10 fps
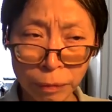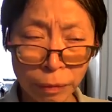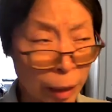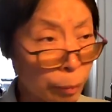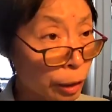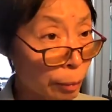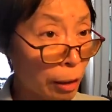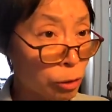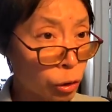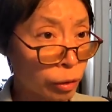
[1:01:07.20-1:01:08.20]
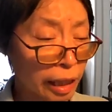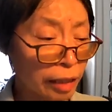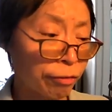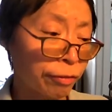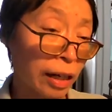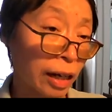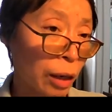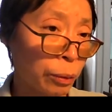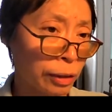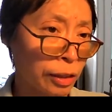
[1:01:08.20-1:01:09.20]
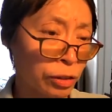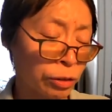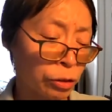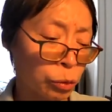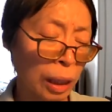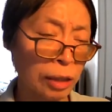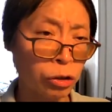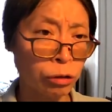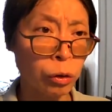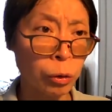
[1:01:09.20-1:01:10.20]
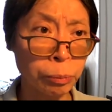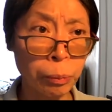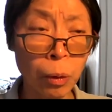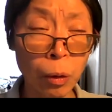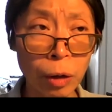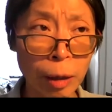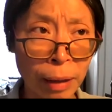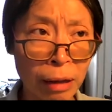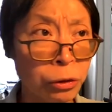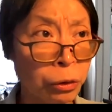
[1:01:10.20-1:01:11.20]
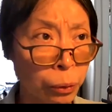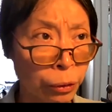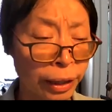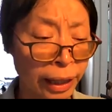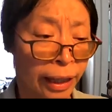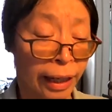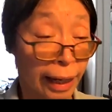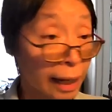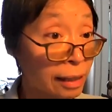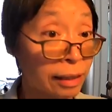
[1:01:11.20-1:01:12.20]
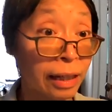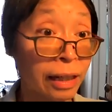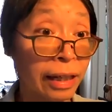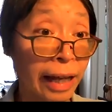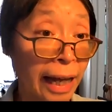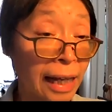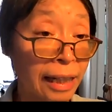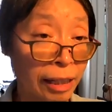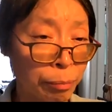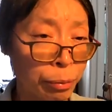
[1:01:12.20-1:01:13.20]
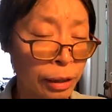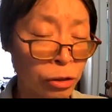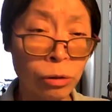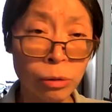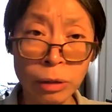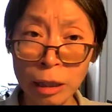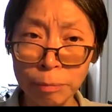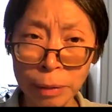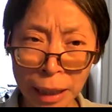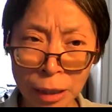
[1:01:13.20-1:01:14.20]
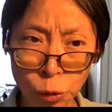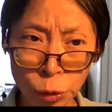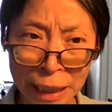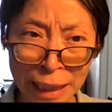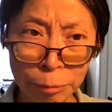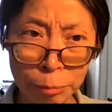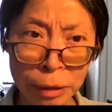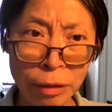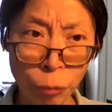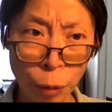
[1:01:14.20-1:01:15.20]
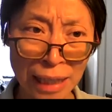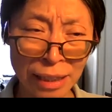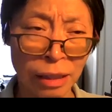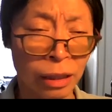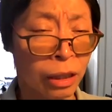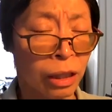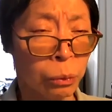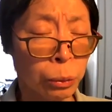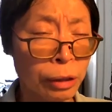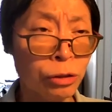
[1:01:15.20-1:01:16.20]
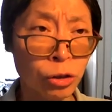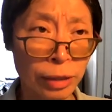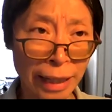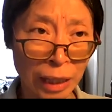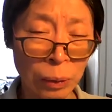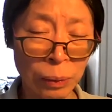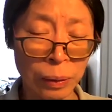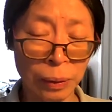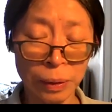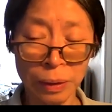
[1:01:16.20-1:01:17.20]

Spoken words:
well, Kimberly Marshall, if our listeners want to learn more about your work and add input to the pedestrian Bill of Rights, where should they go?